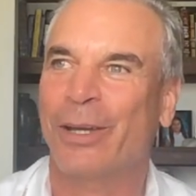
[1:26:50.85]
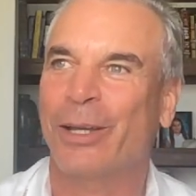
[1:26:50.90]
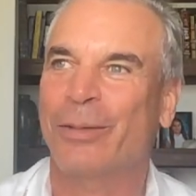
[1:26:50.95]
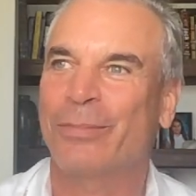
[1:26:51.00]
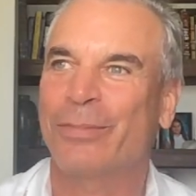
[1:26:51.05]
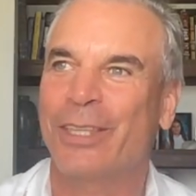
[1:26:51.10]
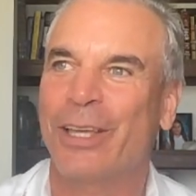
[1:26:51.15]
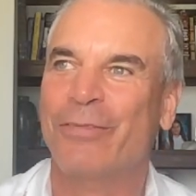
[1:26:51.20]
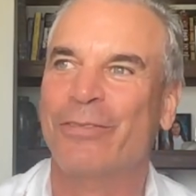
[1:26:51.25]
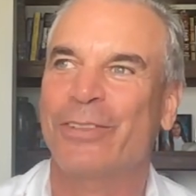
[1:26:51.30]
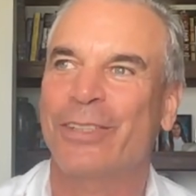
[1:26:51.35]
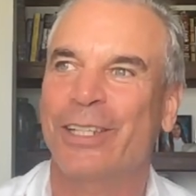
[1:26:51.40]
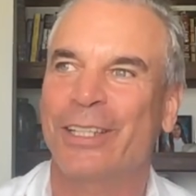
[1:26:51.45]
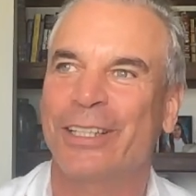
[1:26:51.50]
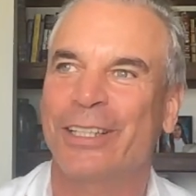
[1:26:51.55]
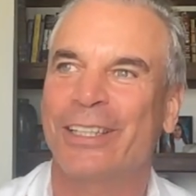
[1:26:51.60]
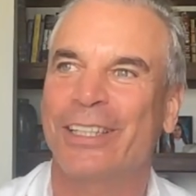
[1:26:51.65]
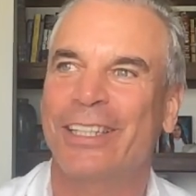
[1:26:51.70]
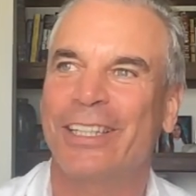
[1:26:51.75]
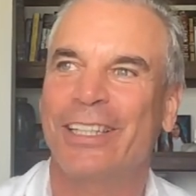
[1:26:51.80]
I'm
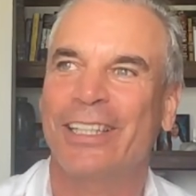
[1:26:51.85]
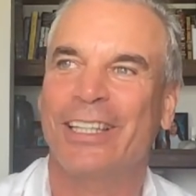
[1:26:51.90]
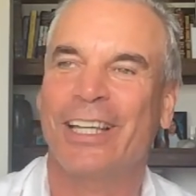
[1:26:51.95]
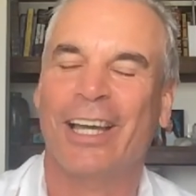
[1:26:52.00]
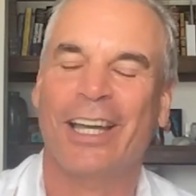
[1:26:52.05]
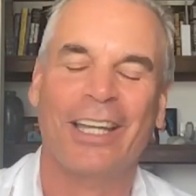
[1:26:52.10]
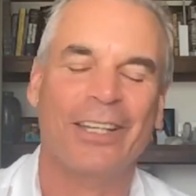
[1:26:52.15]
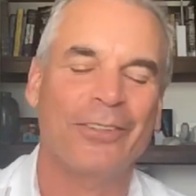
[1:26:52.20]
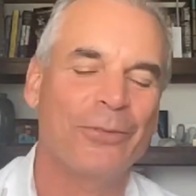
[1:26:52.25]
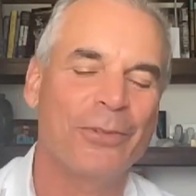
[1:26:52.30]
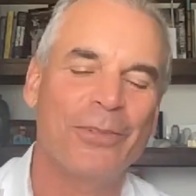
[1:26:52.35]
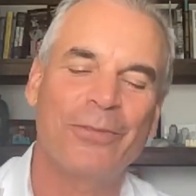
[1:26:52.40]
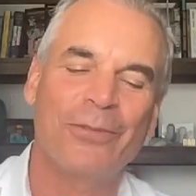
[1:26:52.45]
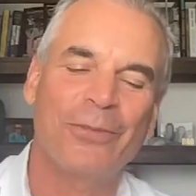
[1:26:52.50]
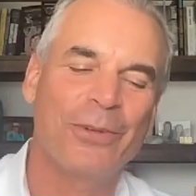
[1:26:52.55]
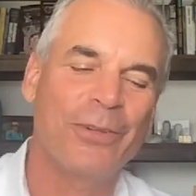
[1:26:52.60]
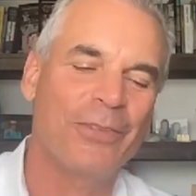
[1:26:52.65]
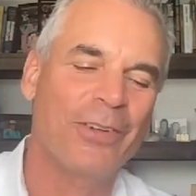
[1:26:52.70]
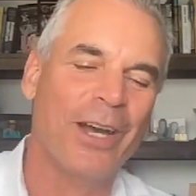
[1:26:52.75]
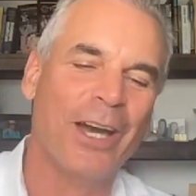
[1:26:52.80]
definitely I we we've,
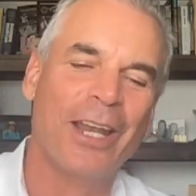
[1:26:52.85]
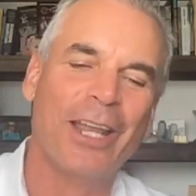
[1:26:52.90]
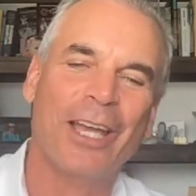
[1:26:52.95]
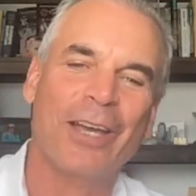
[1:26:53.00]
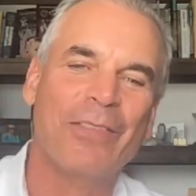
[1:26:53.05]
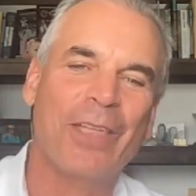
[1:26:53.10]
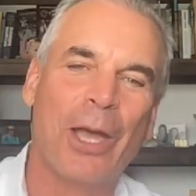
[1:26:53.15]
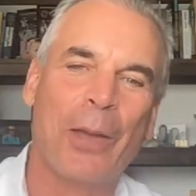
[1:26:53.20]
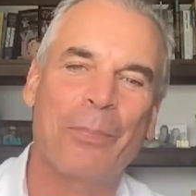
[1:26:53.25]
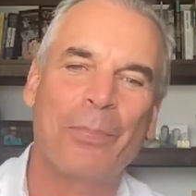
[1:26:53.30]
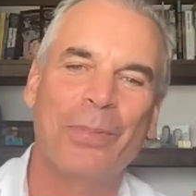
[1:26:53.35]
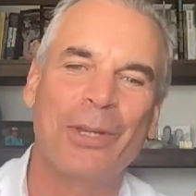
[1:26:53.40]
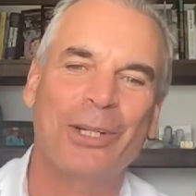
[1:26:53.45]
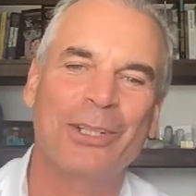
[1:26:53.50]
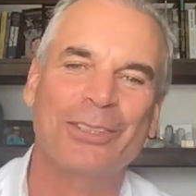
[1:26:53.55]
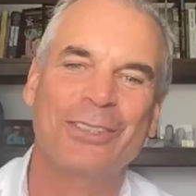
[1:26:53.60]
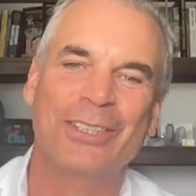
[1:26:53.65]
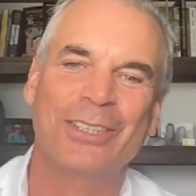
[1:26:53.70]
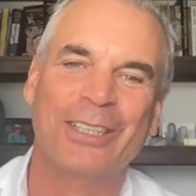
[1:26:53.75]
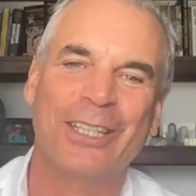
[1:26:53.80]
we've got to have that
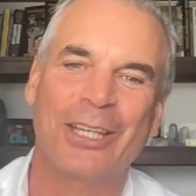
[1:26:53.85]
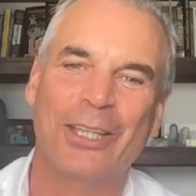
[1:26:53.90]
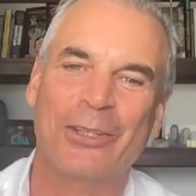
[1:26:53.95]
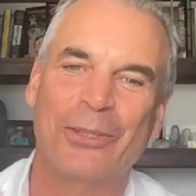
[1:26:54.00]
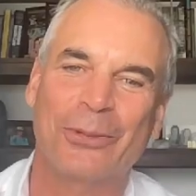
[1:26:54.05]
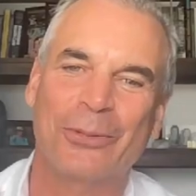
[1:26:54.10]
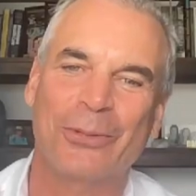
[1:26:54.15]
beer together.